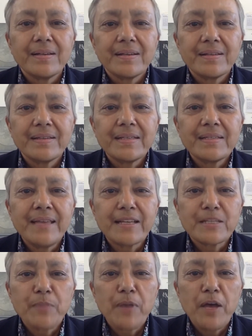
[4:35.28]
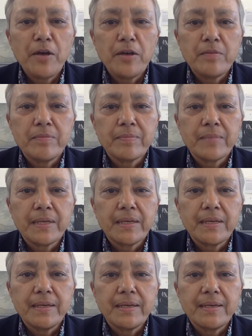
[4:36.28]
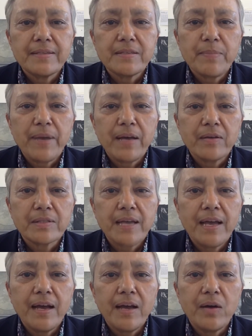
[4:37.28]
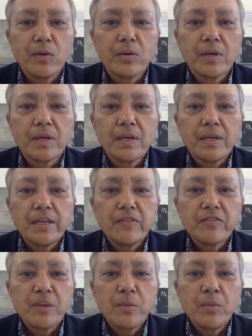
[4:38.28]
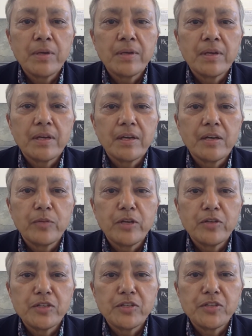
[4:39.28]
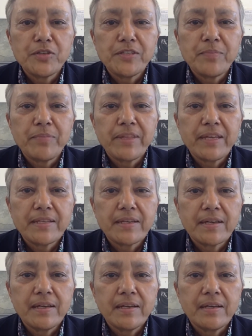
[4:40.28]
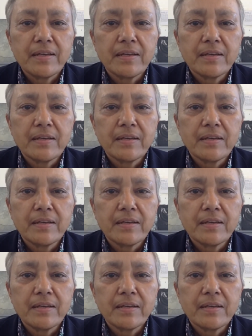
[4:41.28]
This next poem is about how if someone approaches you sympathetically